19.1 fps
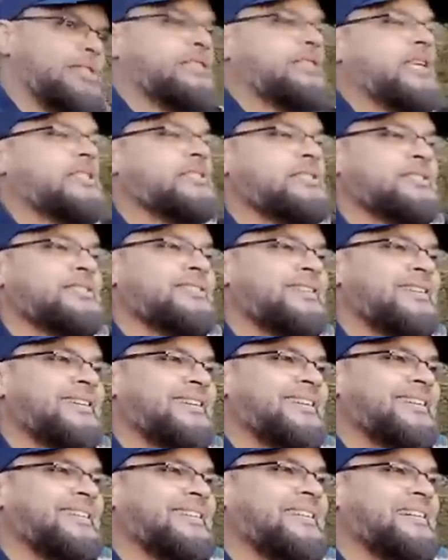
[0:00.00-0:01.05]
exists
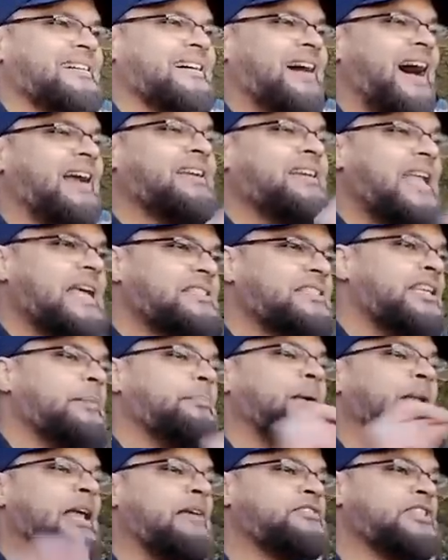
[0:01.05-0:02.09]
unless he
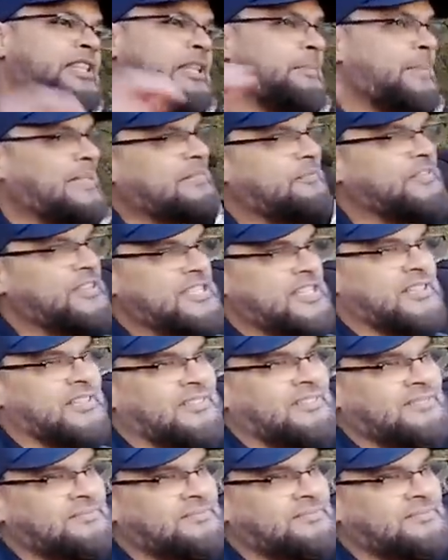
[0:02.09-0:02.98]
believes in the metaphysical.